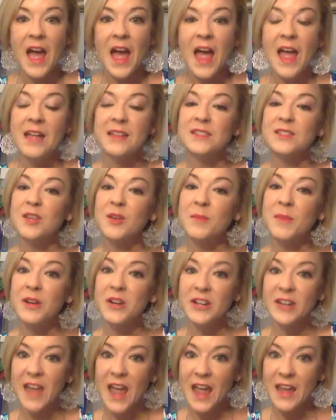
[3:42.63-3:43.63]
And so
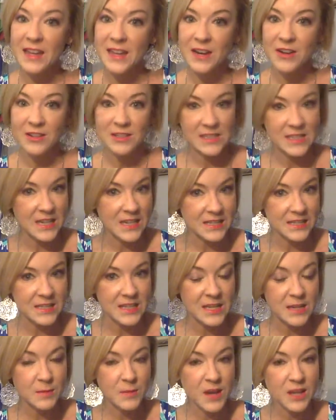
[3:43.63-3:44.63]
Mary Kay guarantees
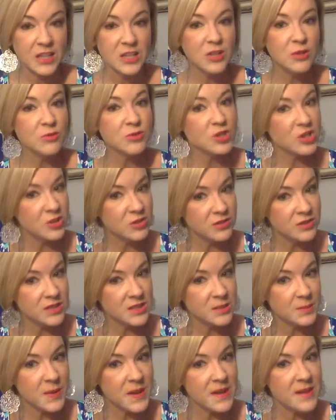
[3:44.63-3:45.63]
any money you choose to
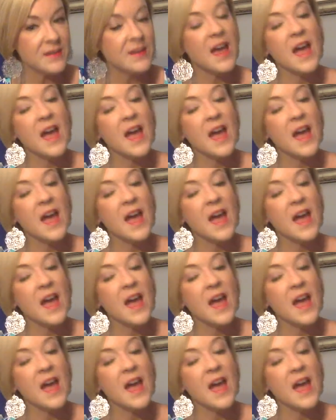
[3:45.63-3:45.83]
spend